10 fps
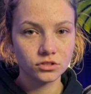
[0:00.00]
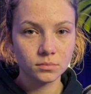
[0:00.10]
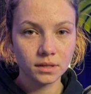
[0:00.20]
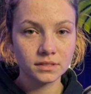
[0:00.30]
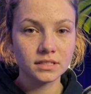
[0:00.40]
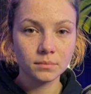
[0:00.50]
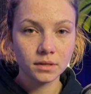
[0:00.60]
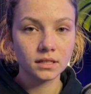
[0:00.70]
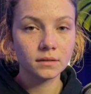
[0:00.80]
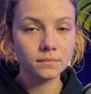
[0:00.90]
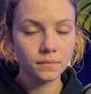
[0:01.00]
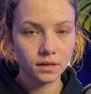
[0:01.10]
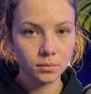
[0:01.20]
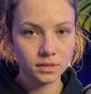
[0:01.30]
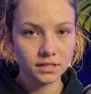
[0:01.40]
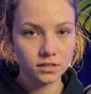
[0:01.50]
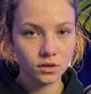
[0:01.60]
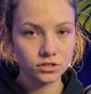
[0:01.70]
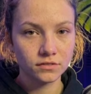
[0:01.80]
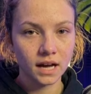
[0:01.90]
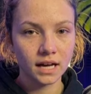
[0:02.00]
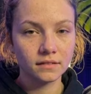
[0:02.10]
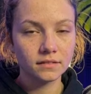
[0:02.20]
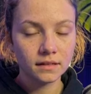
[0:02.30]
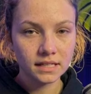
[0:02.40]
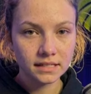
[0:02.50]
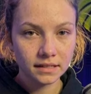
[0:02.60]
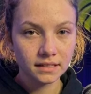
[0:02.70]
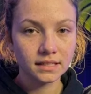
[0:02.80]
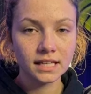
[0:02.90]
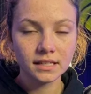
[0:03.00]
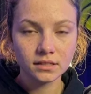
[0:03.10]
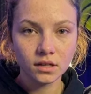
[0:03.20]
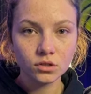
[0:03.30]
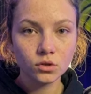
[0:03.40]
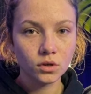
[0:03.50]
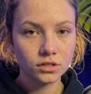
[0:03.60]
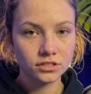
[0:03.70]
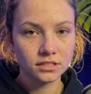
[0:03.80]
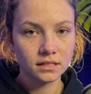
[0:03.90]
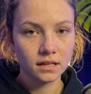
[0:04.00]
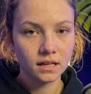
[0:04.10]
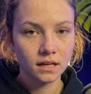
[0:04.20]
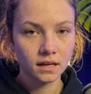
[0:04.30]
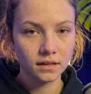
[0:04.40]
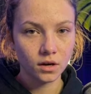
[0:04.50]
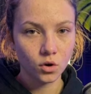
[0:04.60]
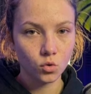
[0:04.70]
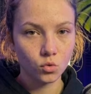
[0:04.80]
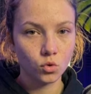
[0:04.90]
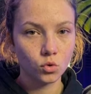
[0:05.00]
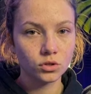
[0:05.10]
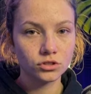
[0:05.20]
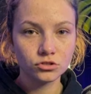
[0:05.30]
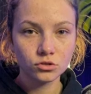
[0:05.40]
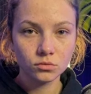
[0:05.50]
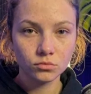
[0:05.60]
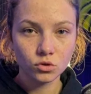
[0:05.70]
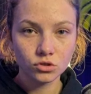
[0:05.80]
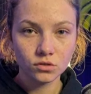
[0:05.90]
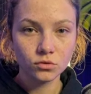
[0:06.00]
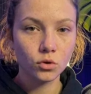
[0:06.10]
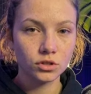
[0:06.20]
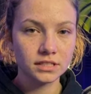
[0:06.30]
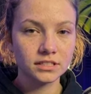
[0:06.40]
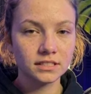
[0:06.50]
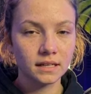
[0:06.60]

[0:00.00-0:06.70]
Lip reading: So maybe somebody completes course 5, they then unlock the whole course to a folder of courses